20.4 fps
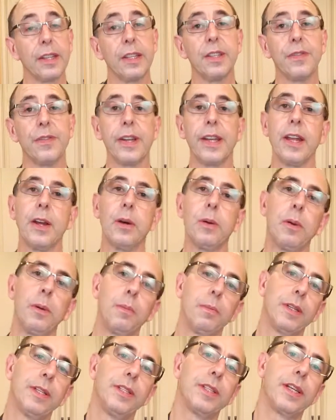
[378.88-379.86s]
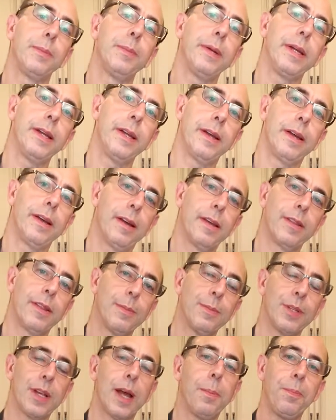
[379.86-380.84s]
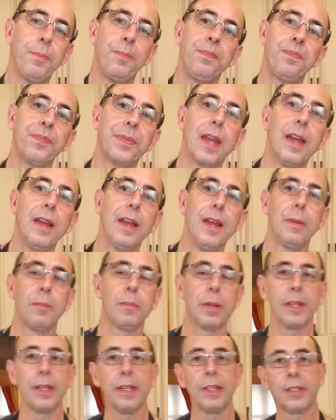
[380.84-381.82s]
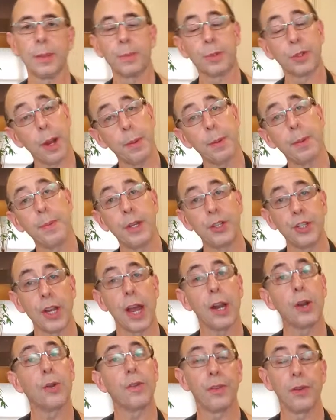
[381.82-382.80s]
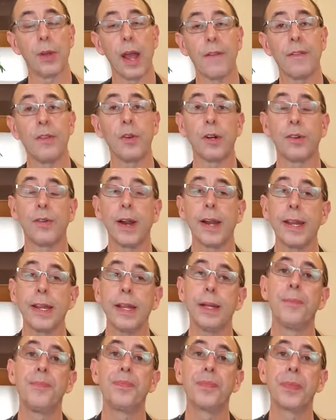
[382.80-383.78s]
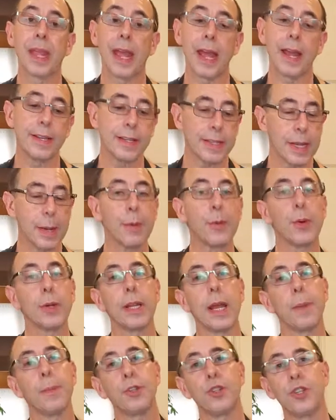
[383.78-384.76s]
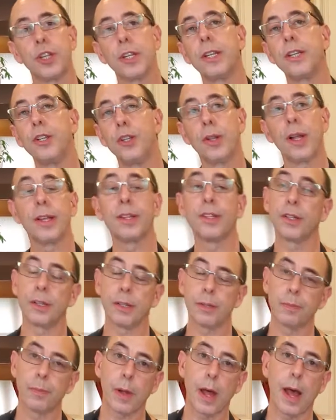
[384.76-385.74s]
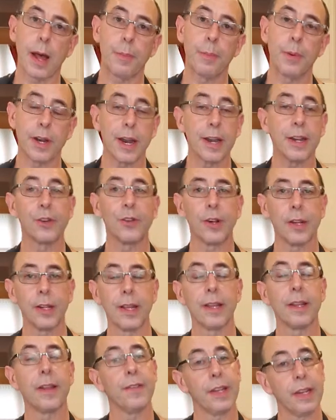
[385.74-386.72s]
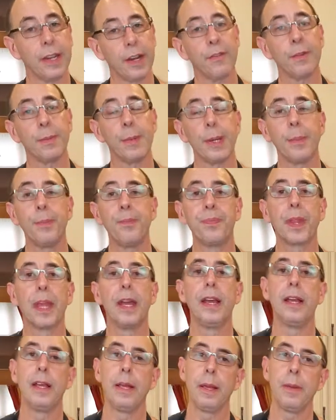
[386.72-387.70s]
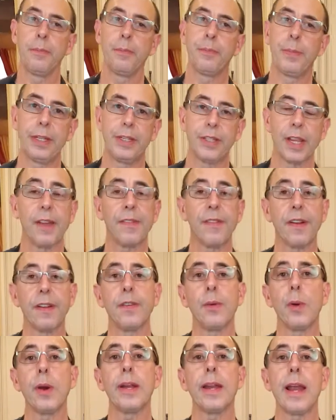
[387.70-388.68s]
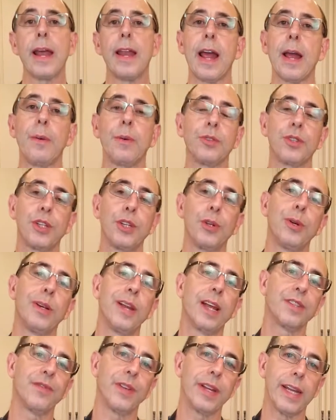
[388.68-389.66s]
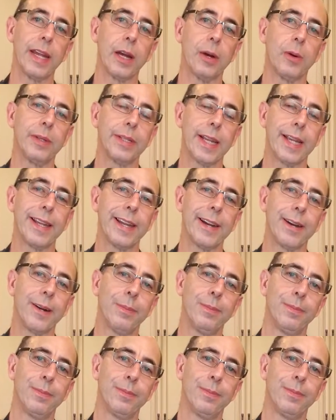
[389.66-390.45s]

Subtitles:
this video, please give me a thumbs up. Please subscribe to my channel if you haven't already. And tell me what type of chicken you like to put on the grill. I'd love to hear from you. Be safe, everyone, and I will see you in the next video. Take care.